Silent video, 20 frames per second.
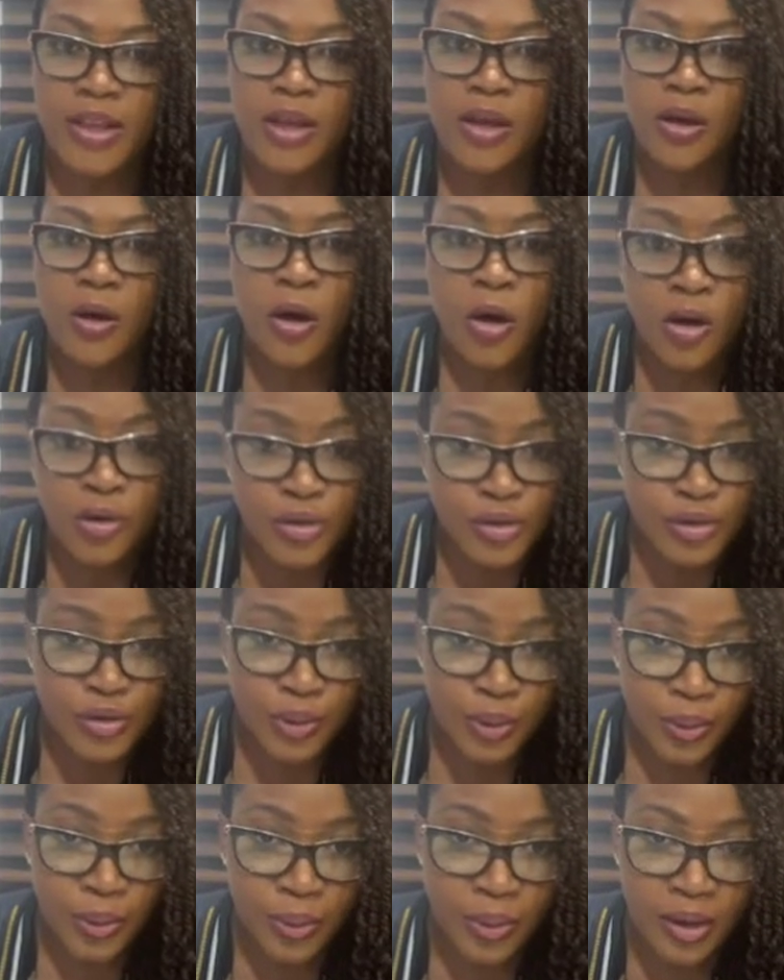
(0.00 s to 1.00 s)

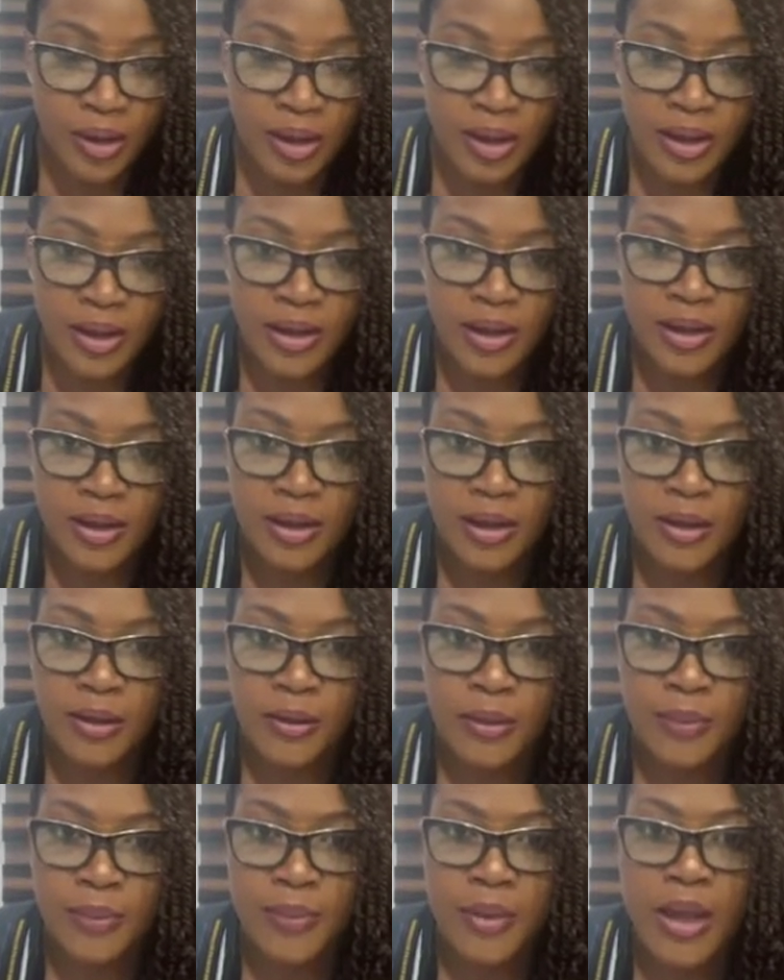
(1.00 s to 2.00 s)
Also,
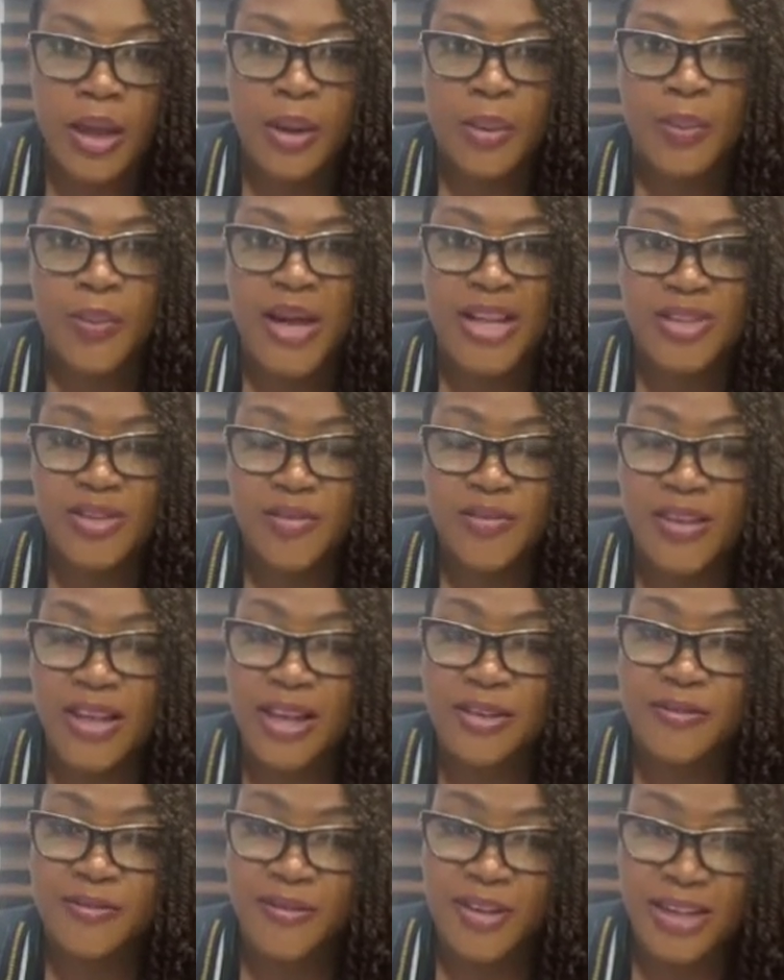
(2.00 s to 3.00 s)
part of the
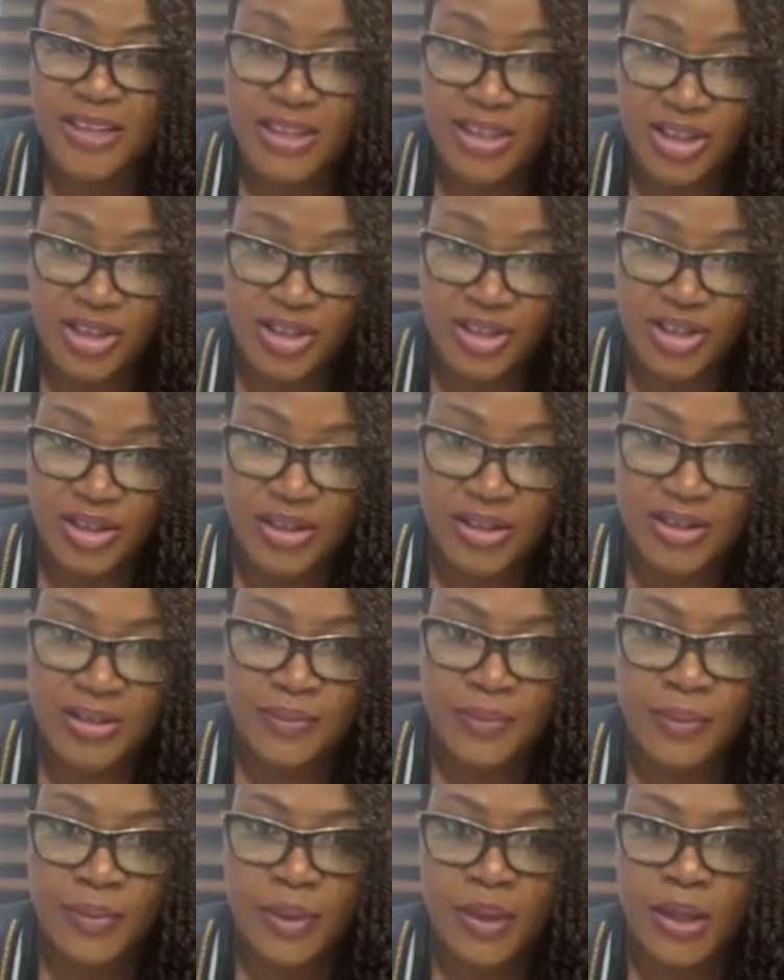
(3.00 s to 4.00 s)
advantages
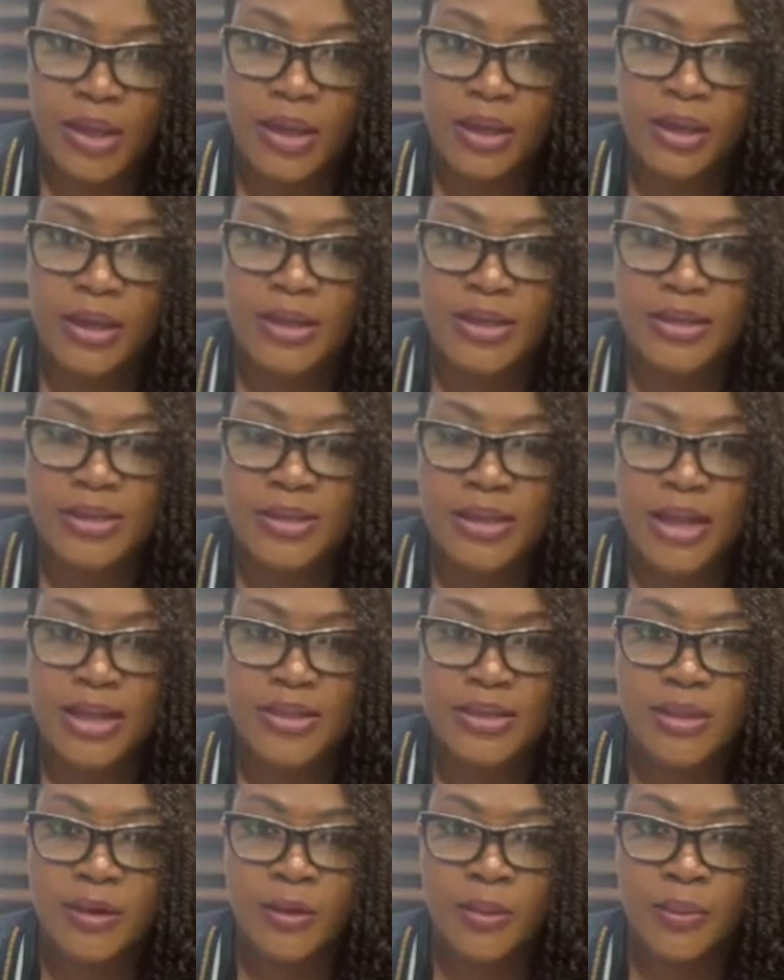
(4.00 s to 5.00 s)
is that
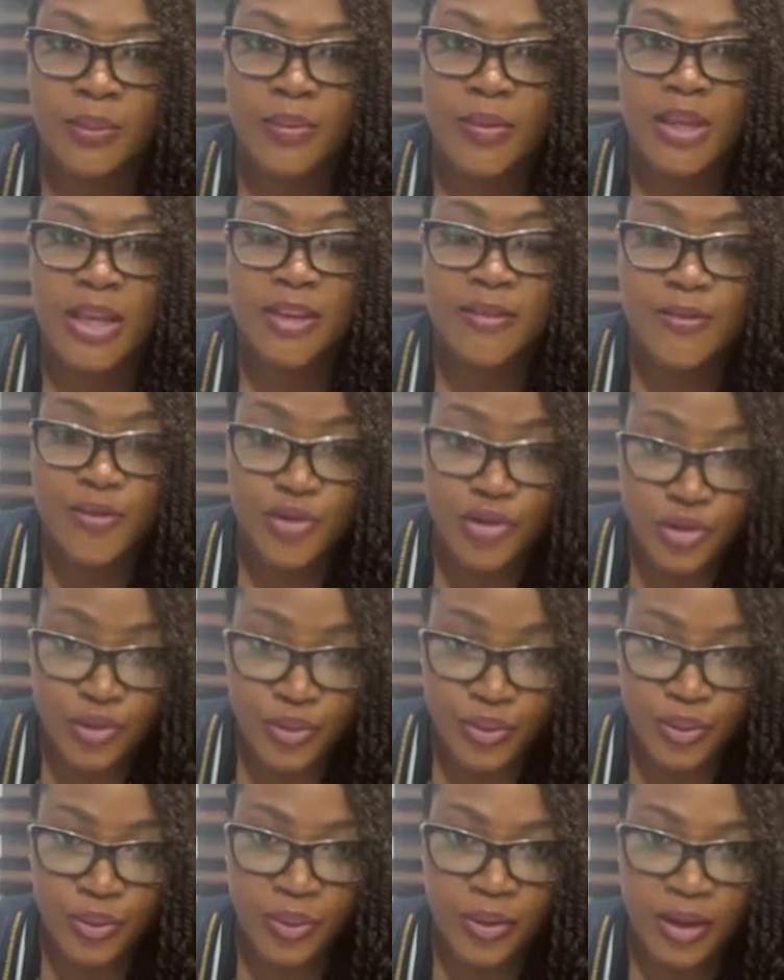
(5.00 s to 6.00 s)
if
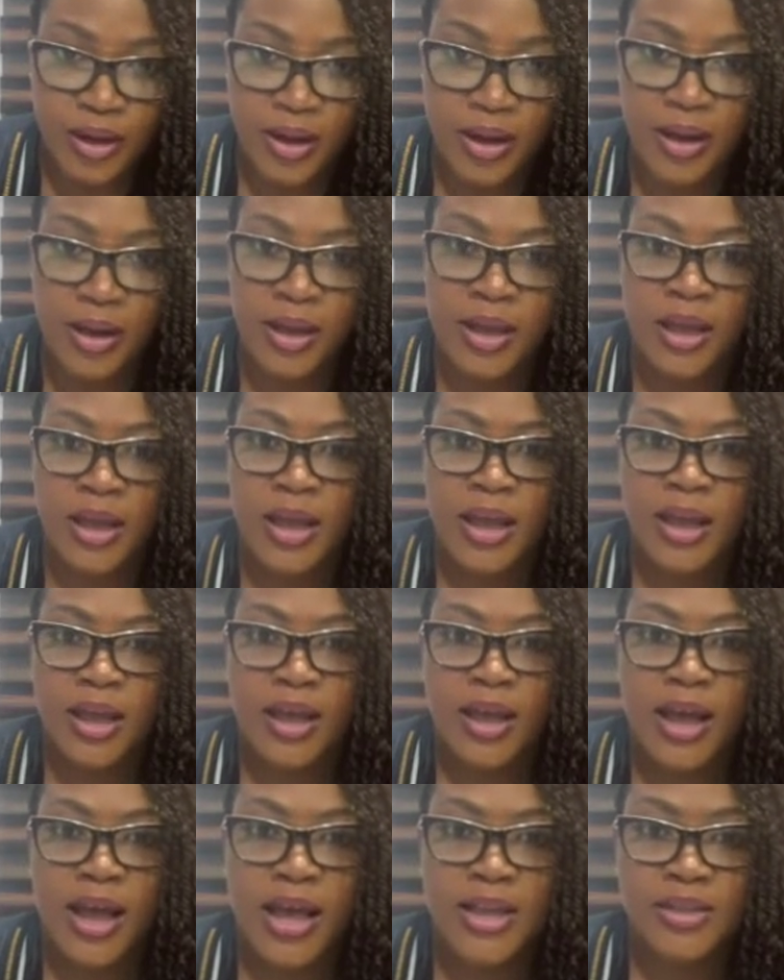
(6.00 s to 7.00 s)
you,
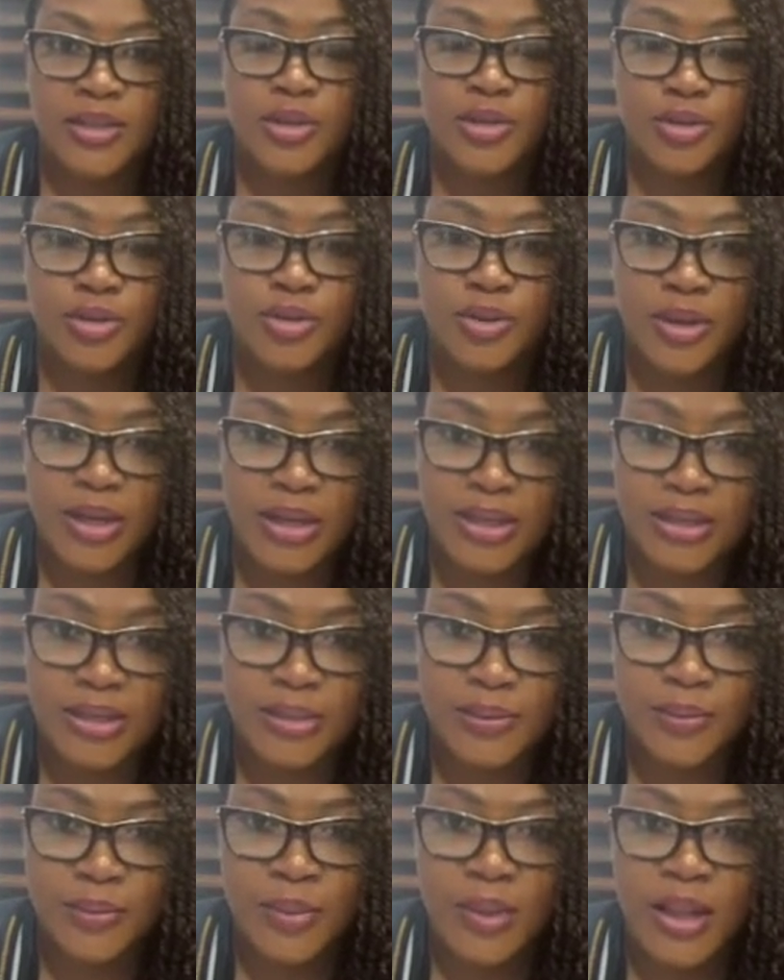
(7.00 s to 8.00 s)
as a student,
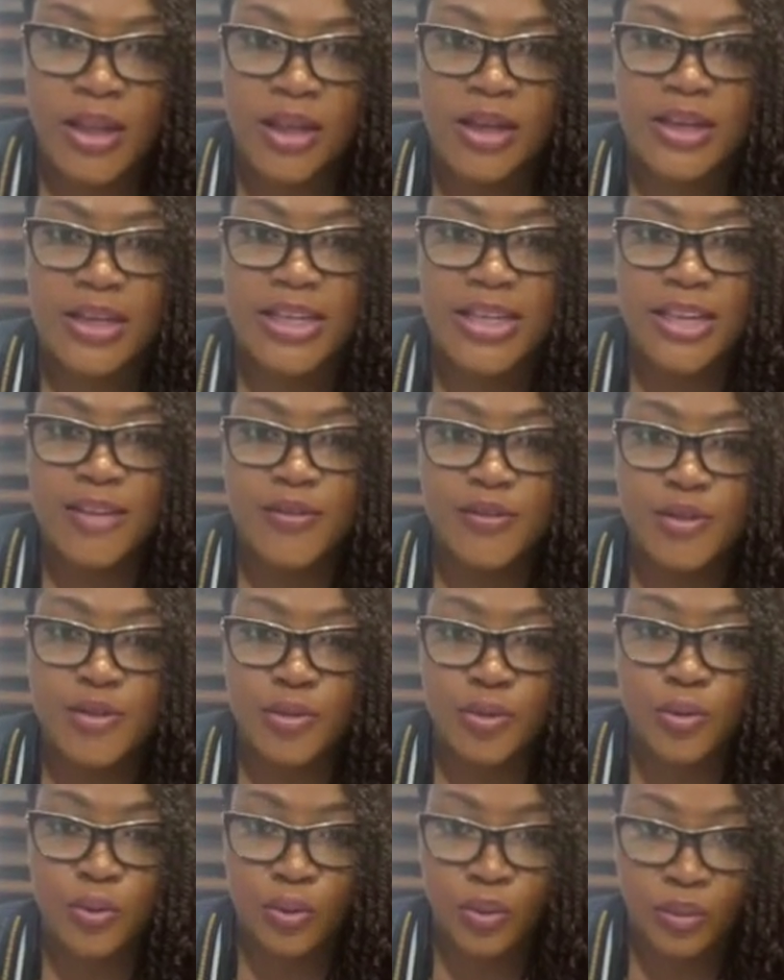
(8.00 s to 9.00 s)
leave
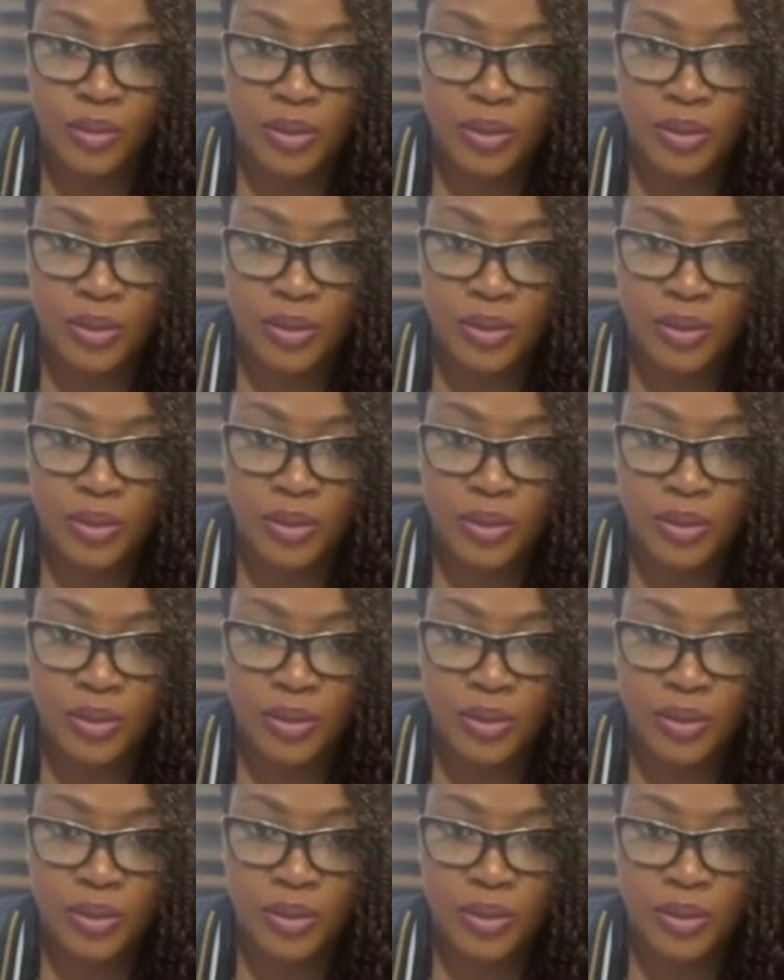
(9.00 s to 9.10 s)
school